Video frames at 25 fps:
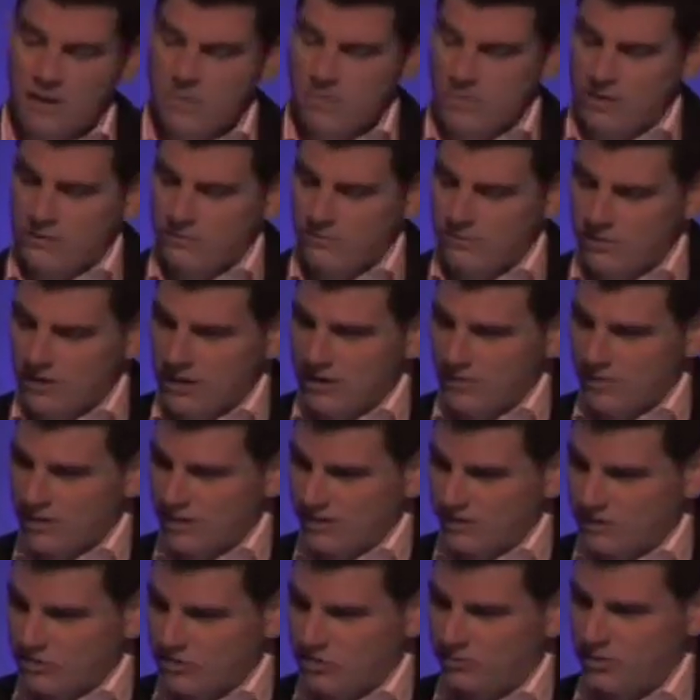But if you think about
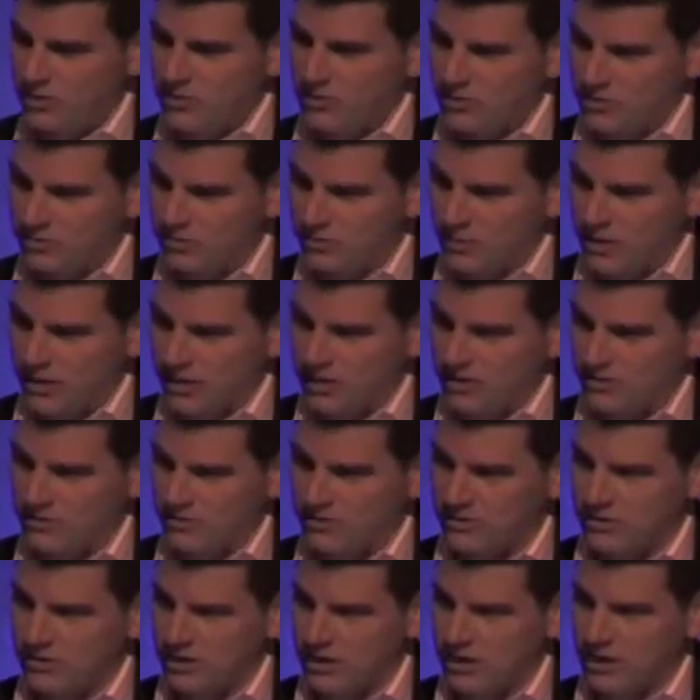the distribution
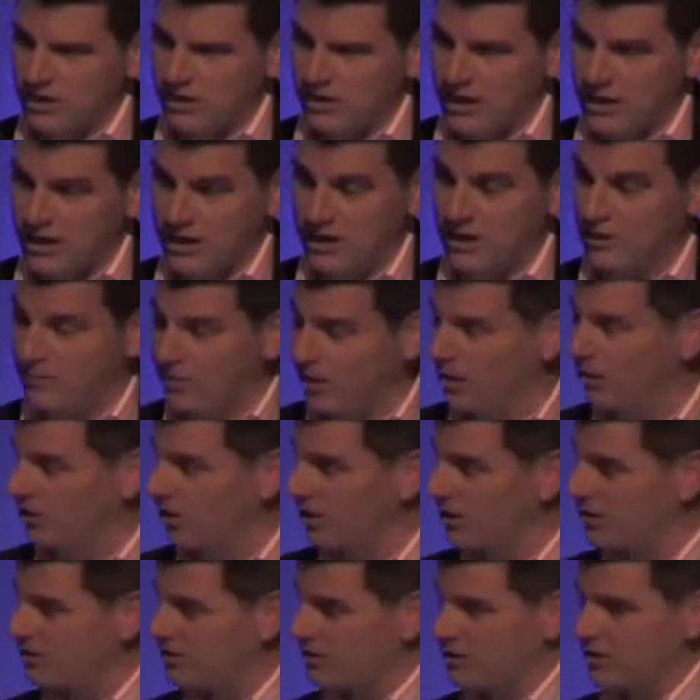piece, and you're being
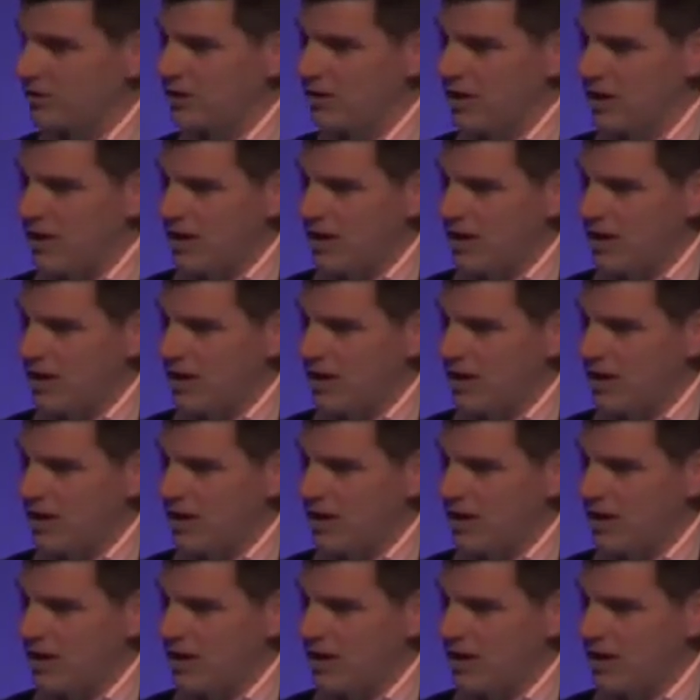honest,